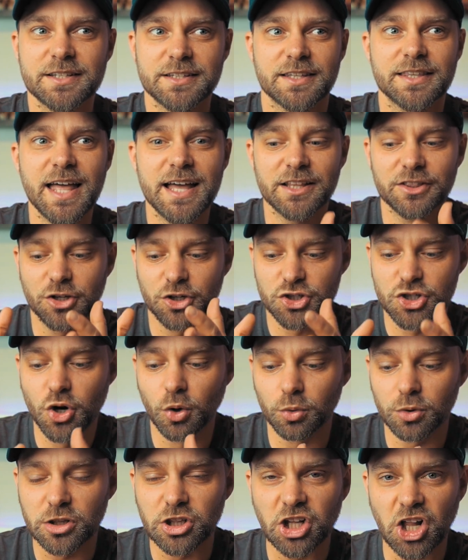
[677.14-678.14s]
There's no
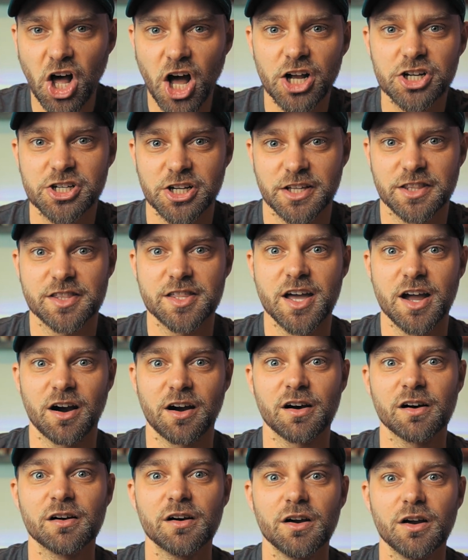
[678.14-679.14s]
logic
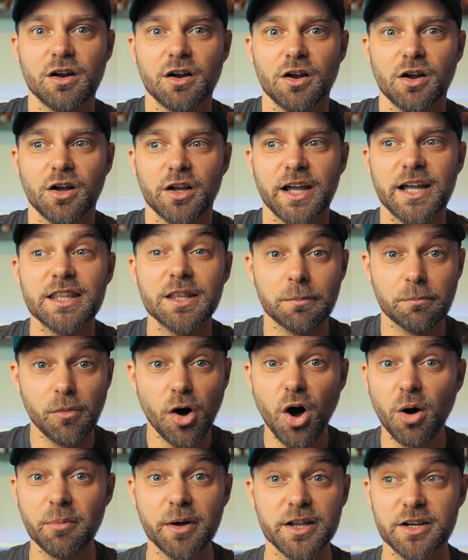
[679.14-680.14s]
there. In the
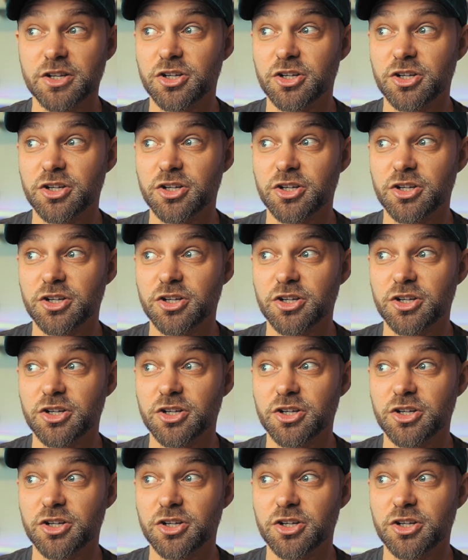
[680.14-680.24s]
moment,